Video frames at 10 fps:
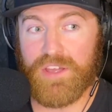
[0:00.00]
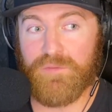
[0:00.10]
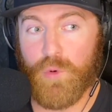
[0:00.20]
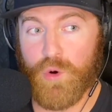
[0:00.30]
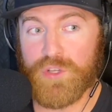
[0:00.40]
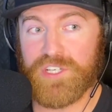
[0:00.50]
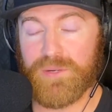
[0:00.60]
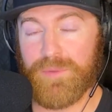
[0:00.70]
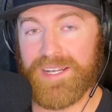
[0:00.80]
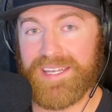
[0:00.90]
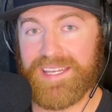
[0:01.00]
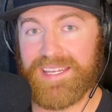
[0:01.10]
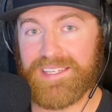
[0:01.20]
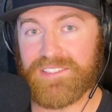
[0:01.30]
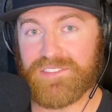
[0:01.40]
if most of your money
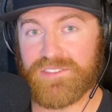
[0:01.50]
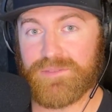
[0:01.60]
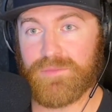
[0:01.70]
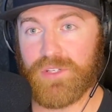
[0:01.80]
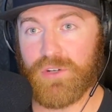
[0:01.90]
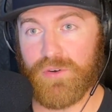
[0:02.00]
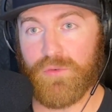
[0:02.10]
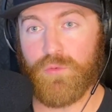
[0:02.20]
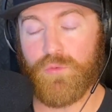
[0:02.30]
is, you know,